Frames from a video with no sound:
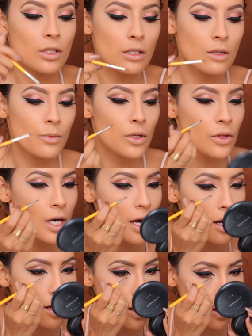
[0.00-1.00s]
I'm just gonna put
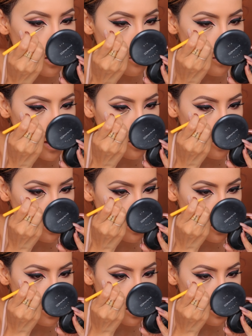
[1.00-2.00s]
that like right around
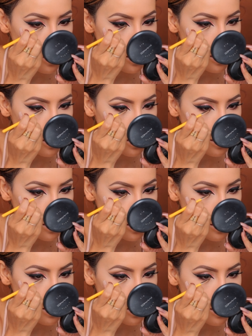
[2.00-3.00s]
here.
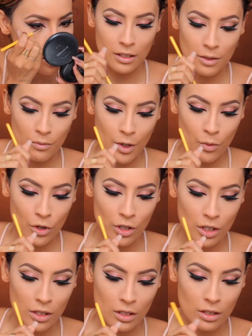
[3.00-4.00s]
Dip my
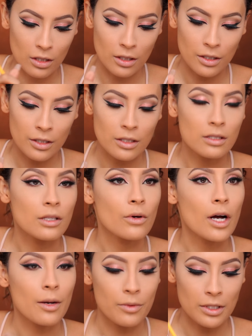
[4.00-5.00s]
brush into the glitter and see
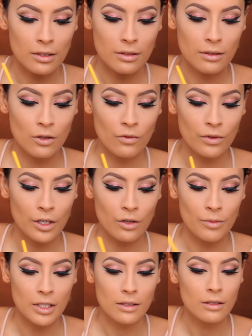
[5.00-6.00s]
what happens. Hopefully I
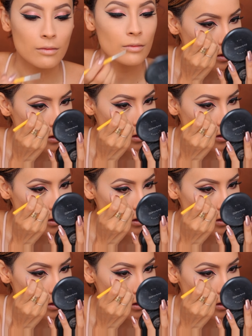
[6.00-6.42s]
don't mess up.